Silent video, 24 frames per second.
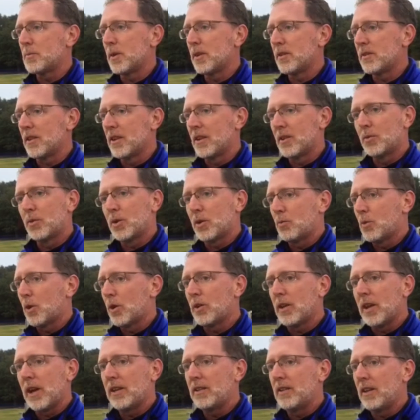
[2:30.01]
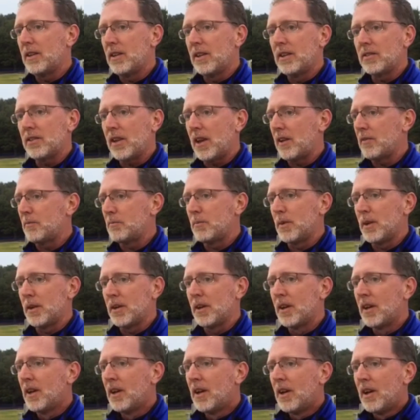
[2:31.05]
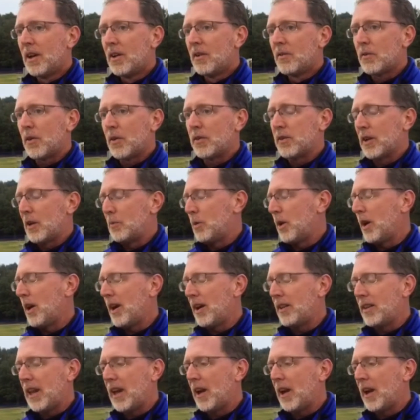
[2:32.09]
But we're glad to at least have them for the time we had.